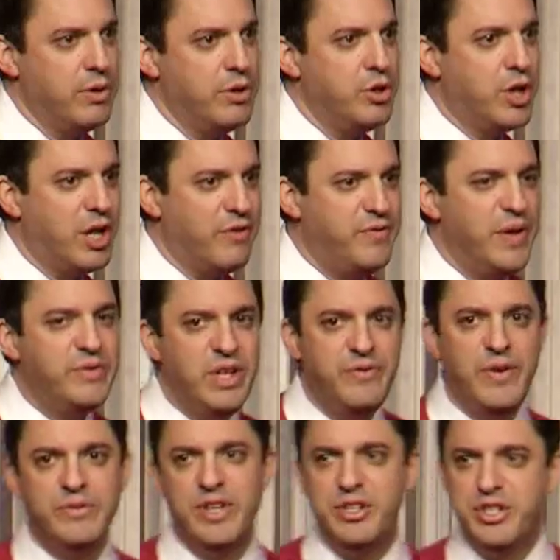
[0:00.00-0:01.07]
You got a
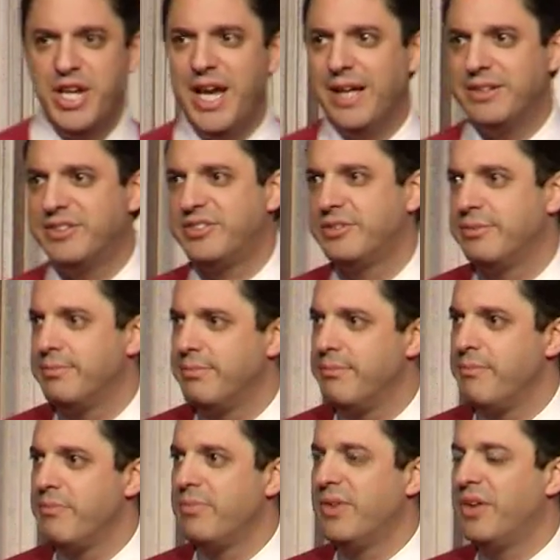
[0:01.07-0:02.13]
50-50 chance
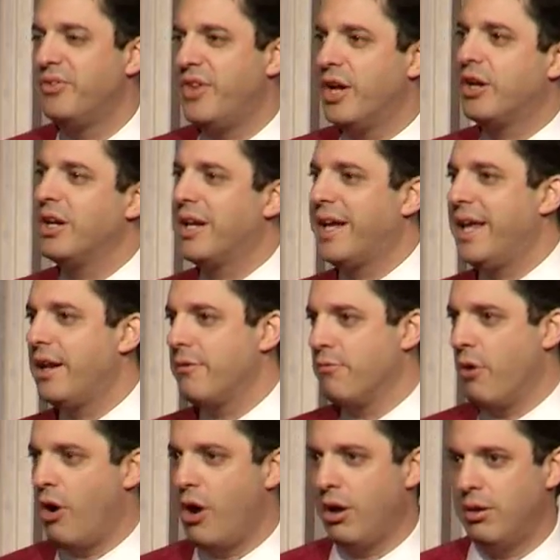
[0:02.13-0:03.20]
that they're going to get it
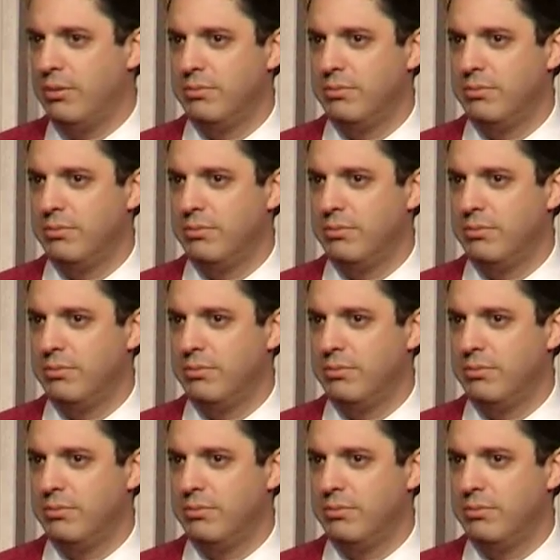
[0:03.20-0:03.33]
wrong.